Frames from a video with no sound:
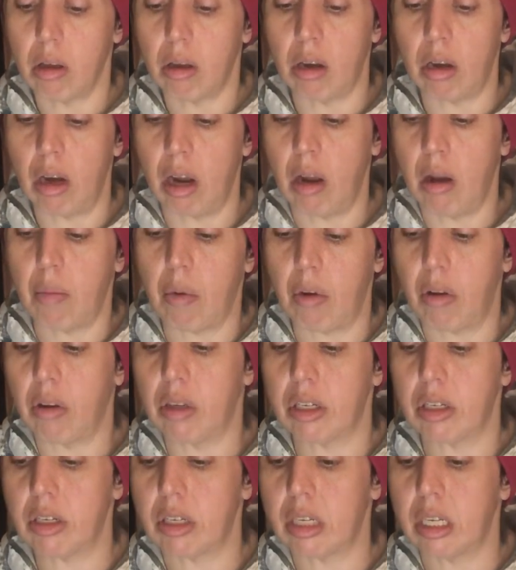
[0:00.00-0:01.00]
Now I'm all
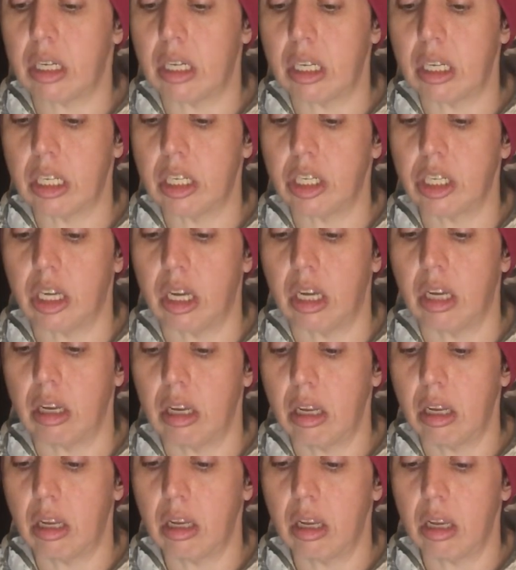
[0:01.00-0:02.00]
interested in this shit.
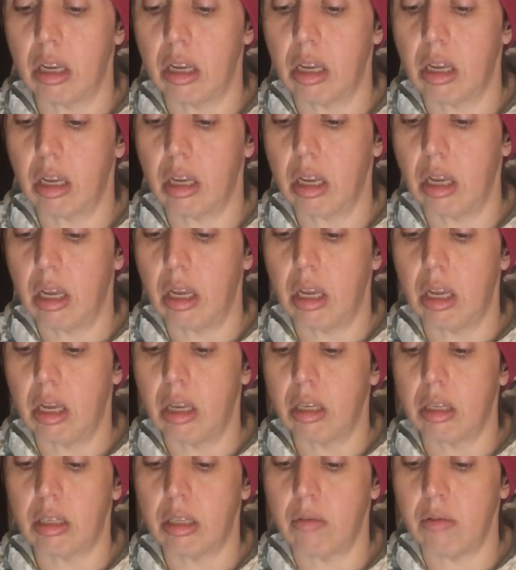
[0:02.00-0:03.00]

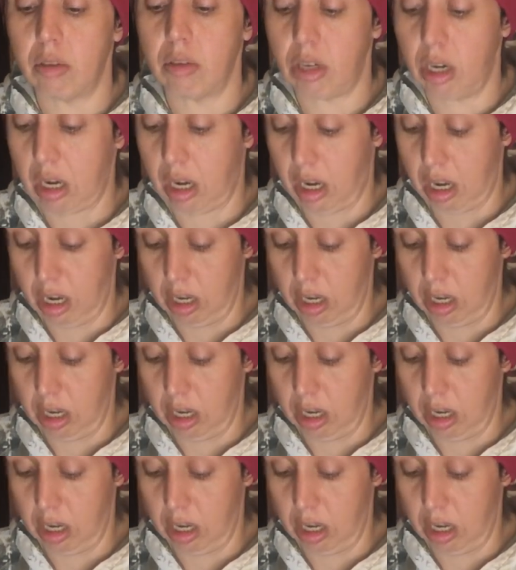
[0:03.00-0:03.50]
Someone try to